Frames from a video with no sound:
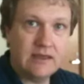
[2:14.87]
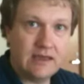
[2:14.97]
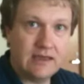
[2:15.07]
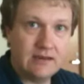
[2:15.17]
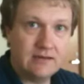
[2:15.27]

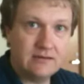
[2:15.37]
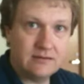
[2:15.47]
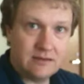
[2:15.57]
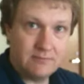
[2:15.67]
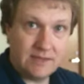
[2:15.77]
and
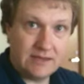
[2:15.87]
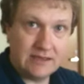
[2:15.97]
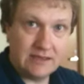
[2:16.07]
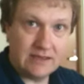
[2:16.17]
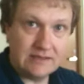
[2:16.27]

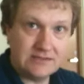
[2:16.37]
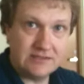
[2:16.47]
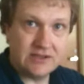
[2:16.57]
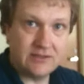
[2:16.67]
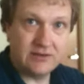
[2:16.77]
competing against
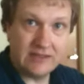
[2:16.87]
each other to